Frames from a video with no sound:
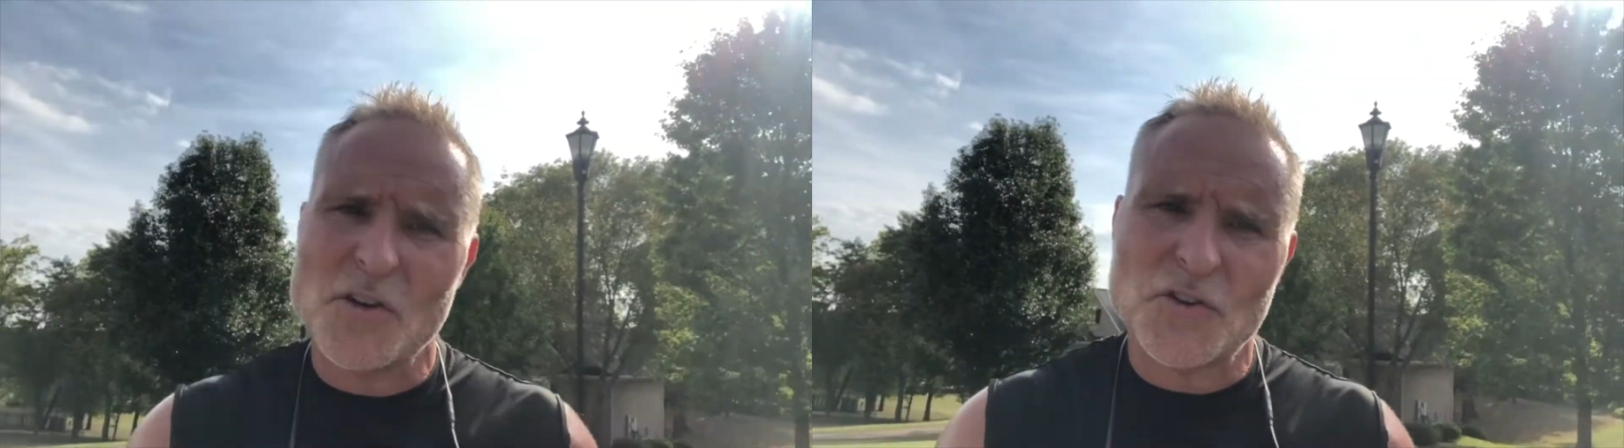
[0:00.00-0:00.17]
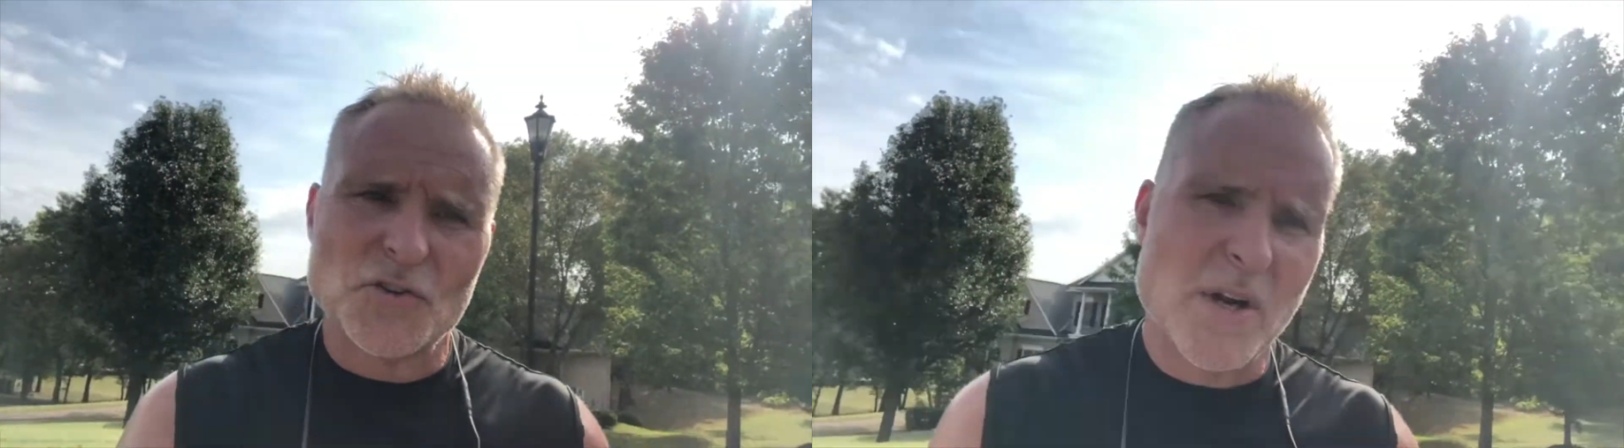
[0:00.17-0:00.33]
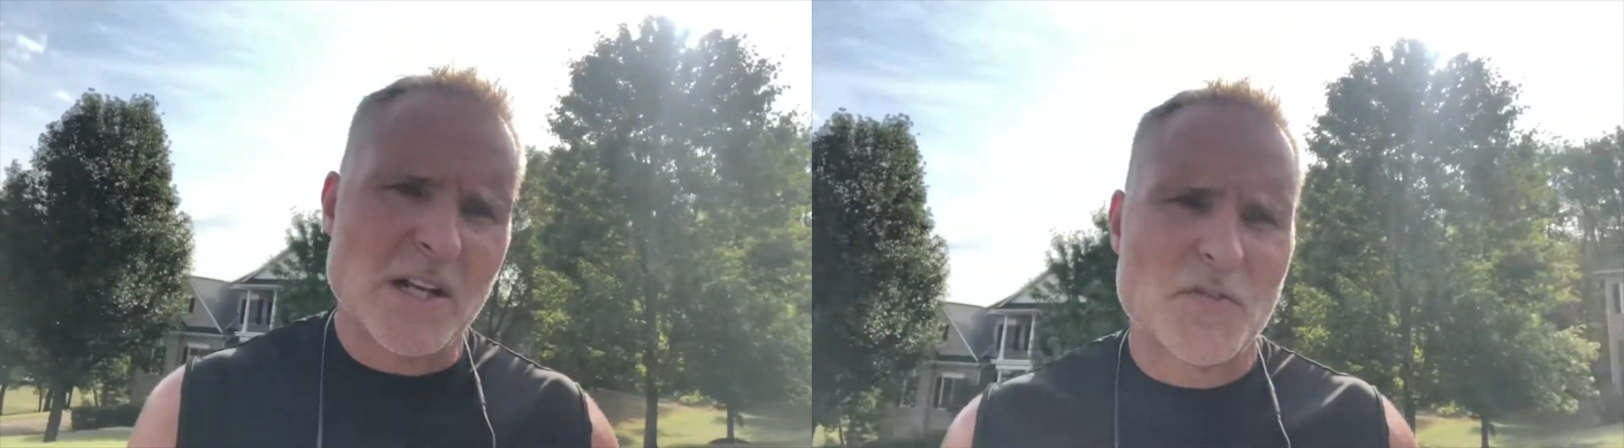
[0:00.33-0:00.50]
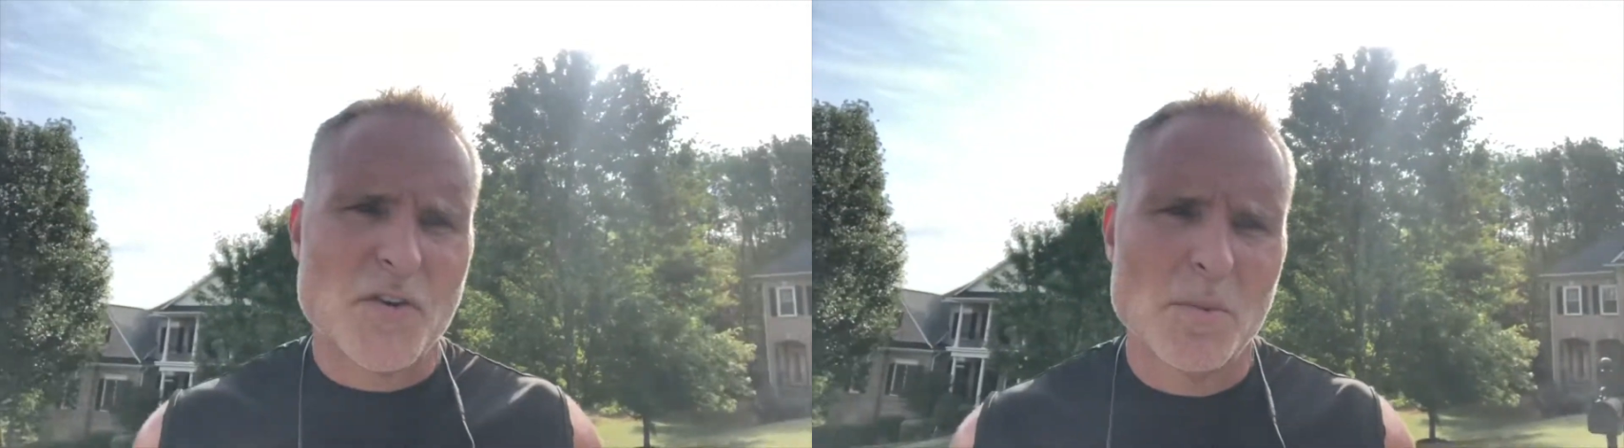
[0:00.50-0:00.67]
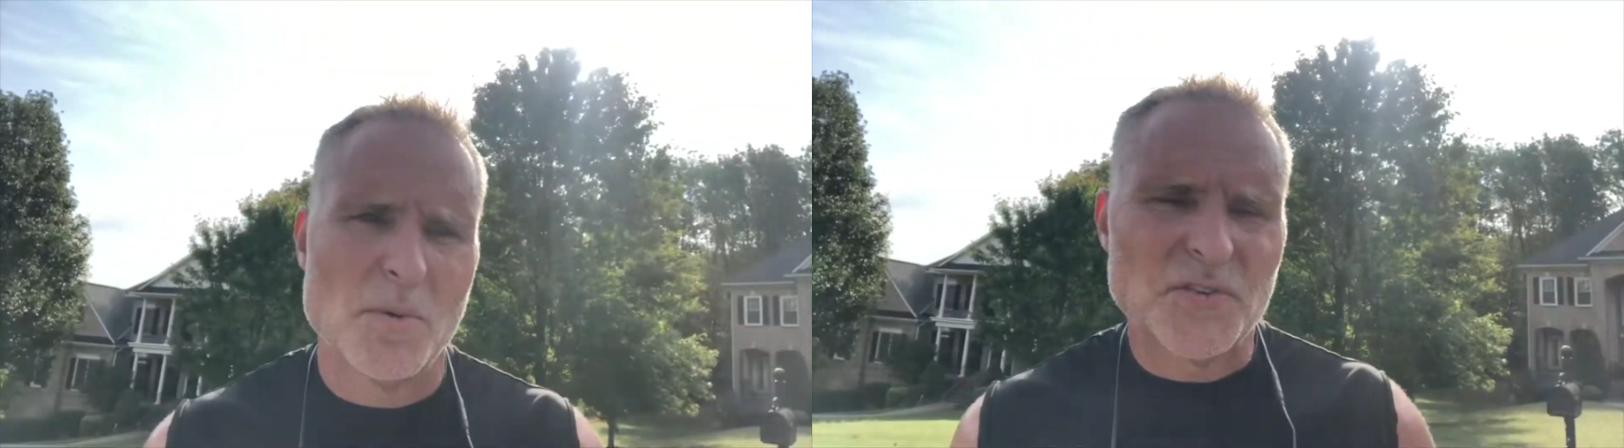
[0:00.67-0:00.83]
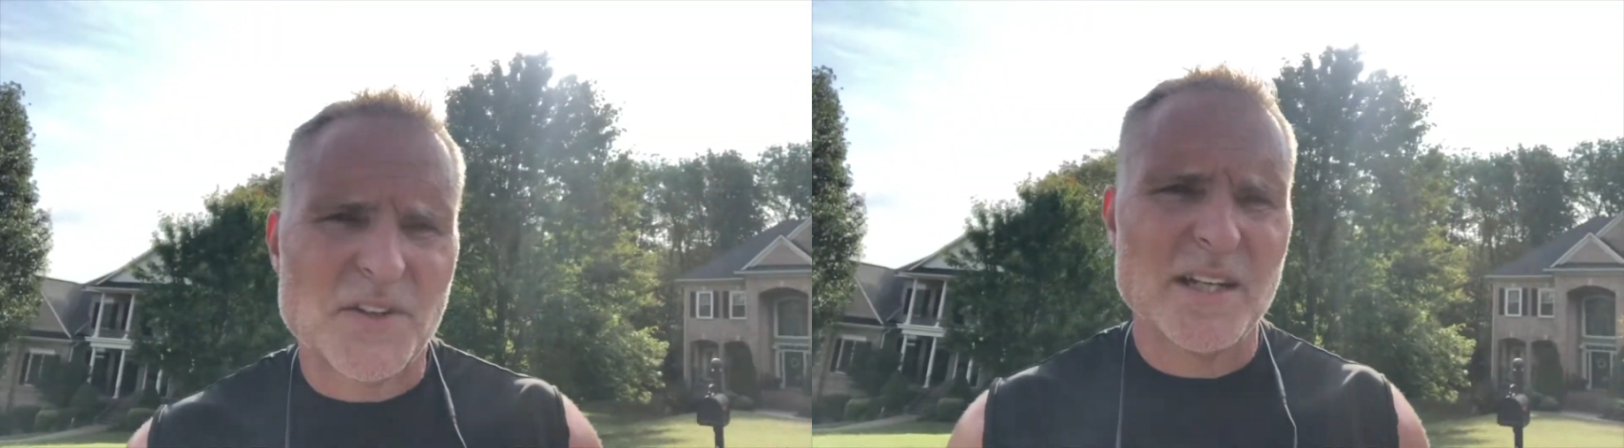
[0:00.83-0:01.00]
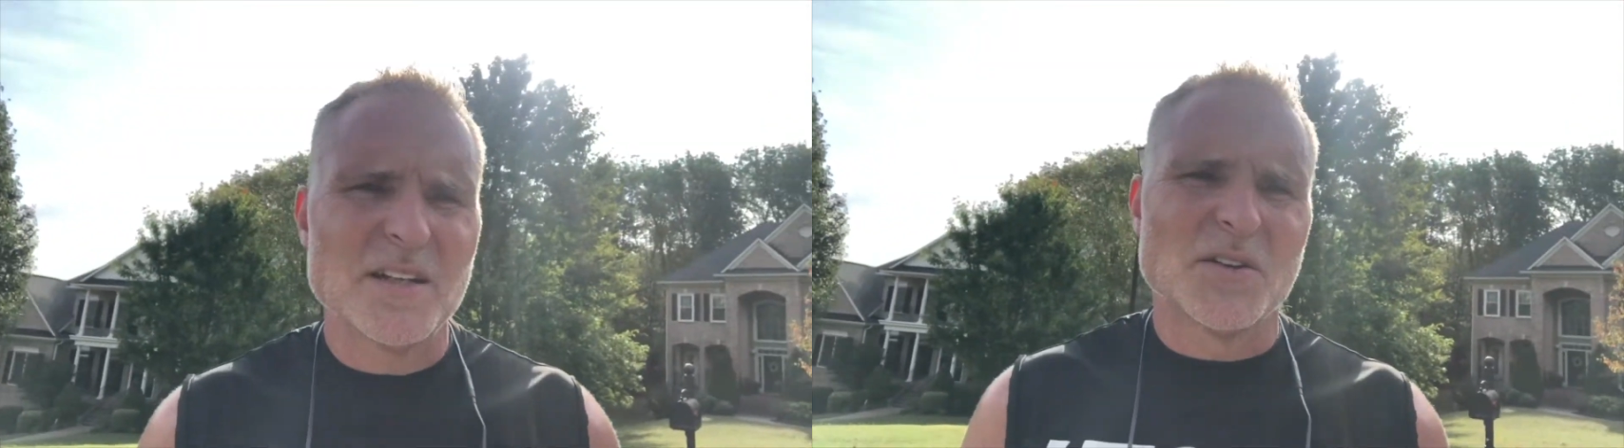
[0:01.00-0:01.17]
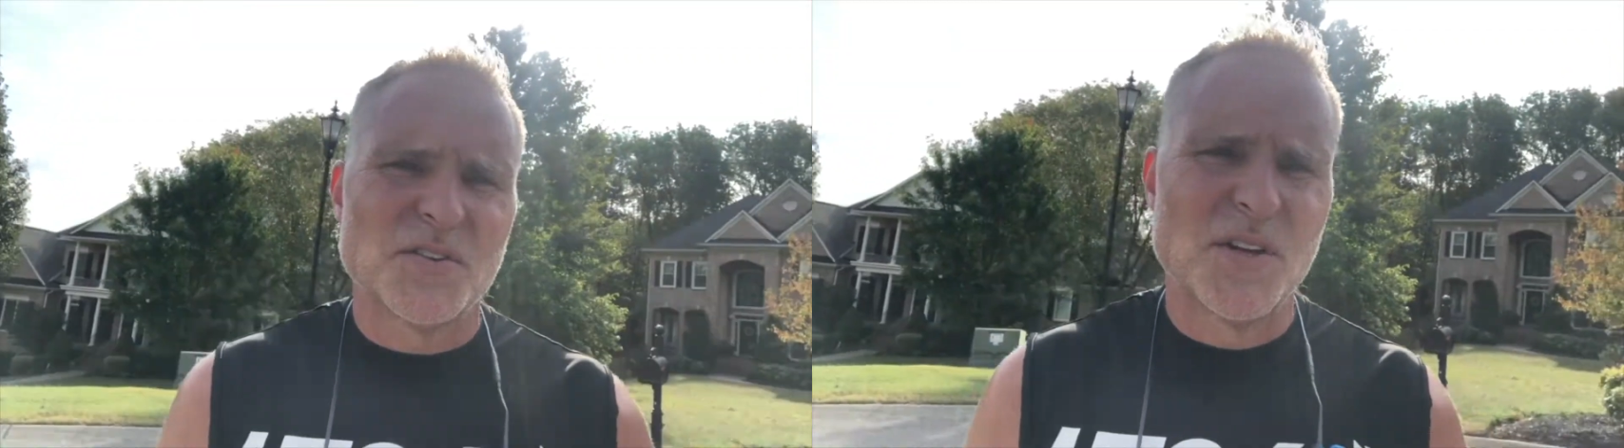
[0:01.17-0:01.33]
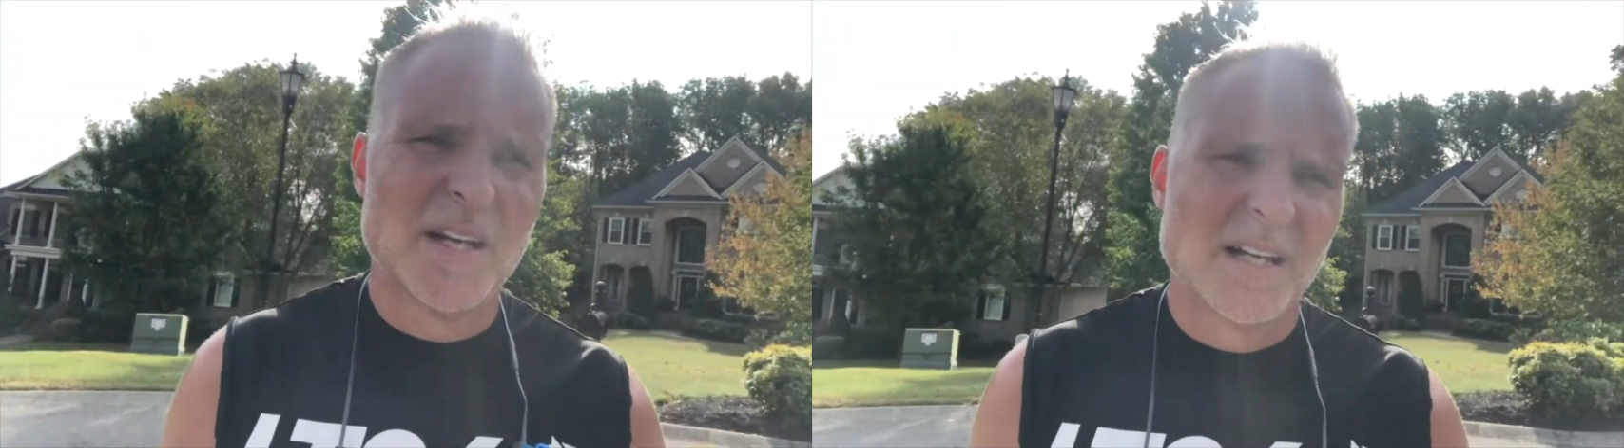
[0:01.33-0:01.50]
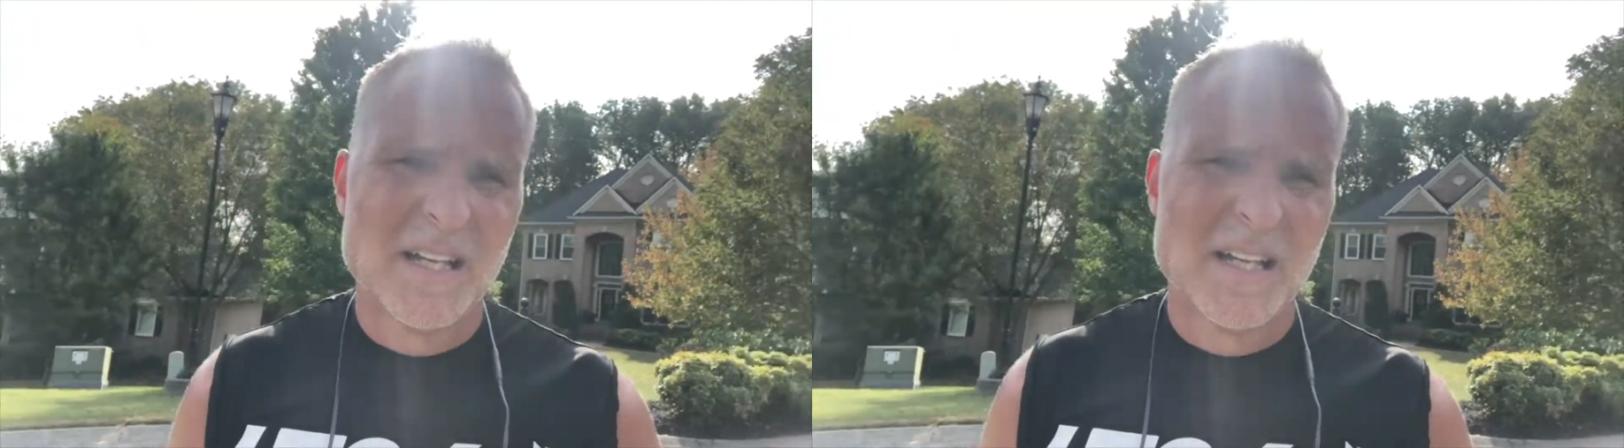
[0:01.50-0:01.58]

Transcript: those transferable skills